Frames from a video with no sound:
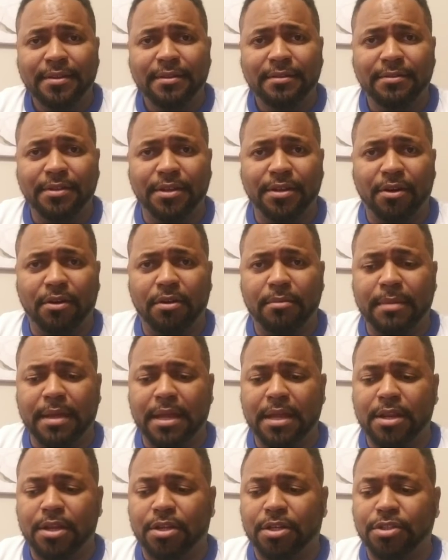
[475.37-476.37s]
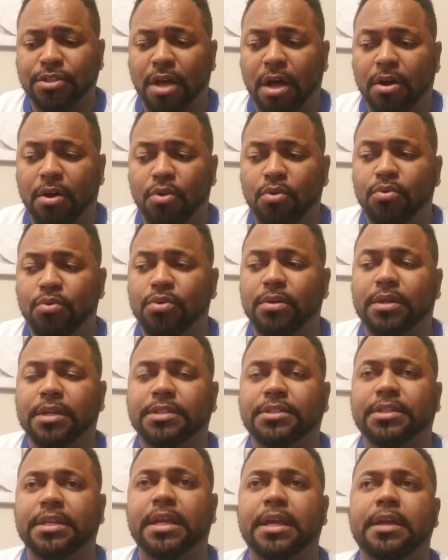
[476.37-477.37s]
You know what I mean?
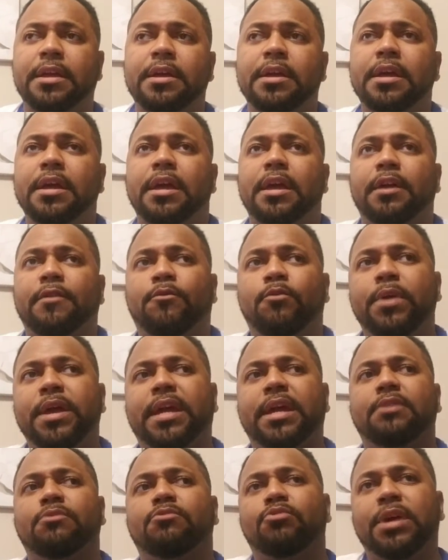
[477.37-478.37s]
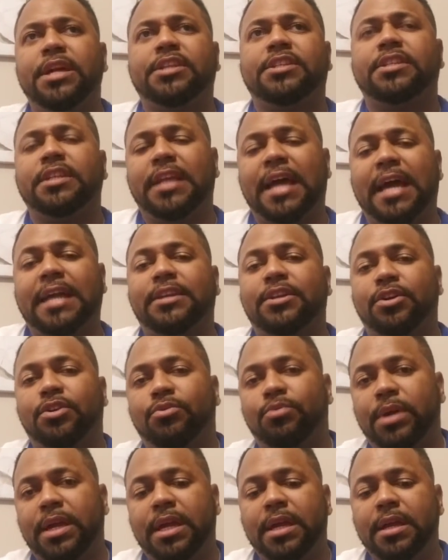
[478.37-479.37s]
Because if we can reach to that
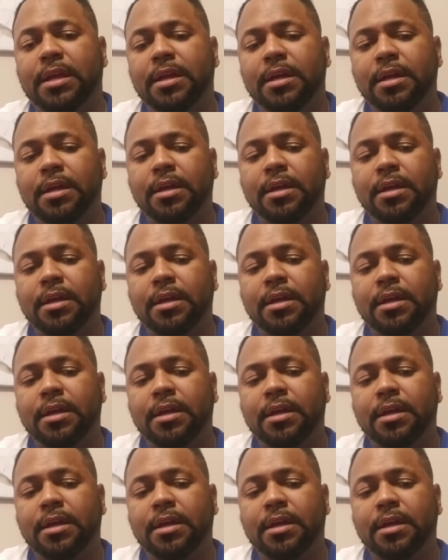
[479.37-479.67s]
degree